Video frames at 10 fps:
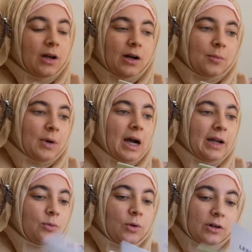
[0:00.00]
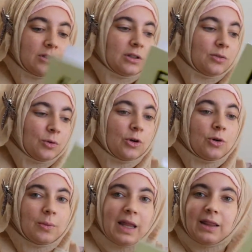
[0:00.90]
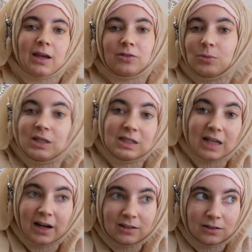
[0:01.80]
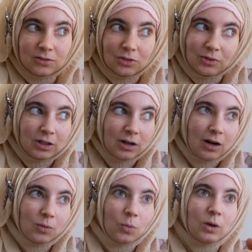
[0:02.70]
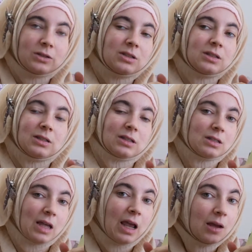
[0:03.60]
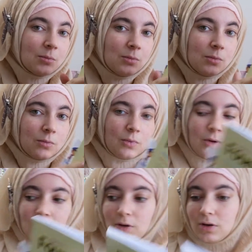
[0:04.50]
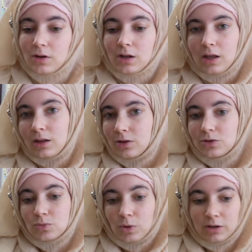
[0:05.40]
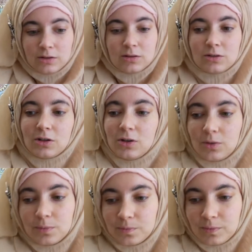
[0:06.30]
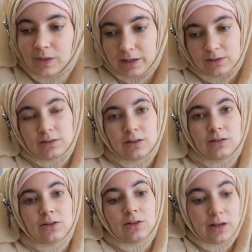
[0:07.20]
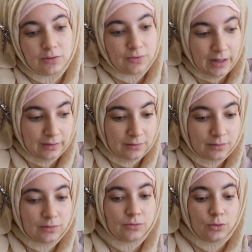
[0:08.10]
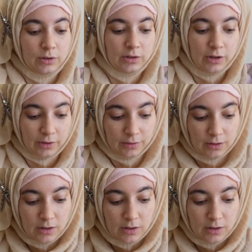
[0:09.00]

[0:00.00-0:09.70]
hide words in the room, and they have to be detectives and figure out what's the same in those words. So yes, it's a lot of fun for her.